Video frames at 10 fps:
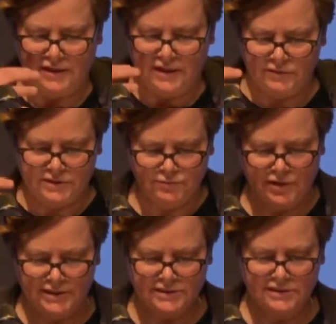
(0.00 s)
it was
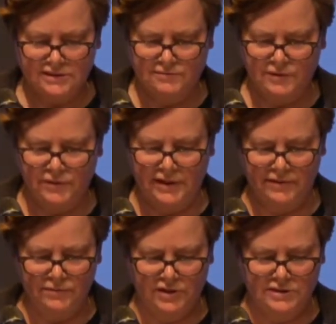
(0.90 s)
present, but we
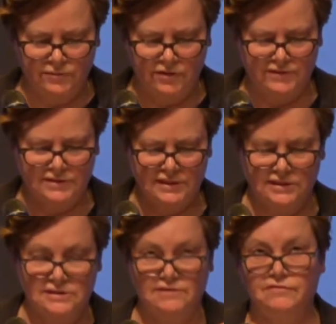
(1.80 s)
had much more of a
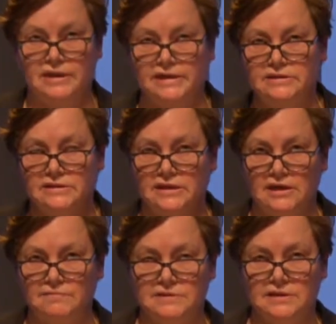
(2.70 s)
sense of
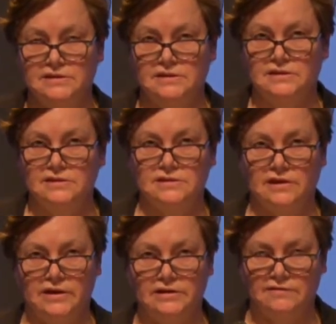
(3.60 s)
landscapes as these
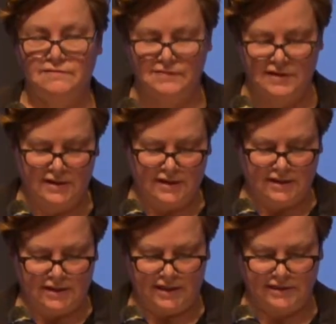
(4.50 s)
kind of
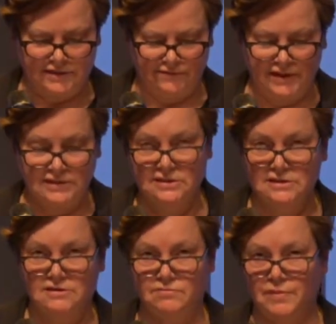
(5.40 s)
uh,
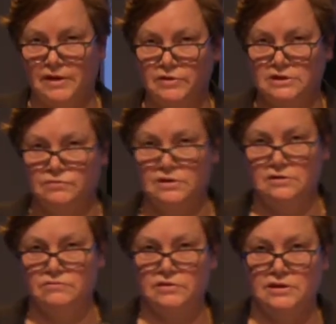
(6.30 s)
devices by which we
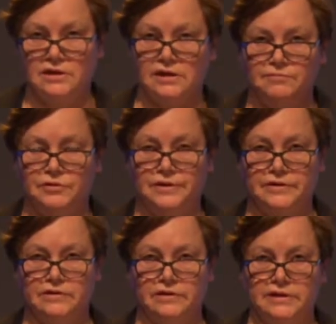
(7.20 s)
could read kind of
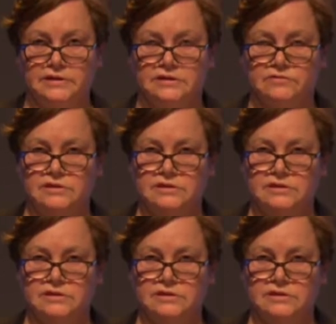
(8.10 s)
political history.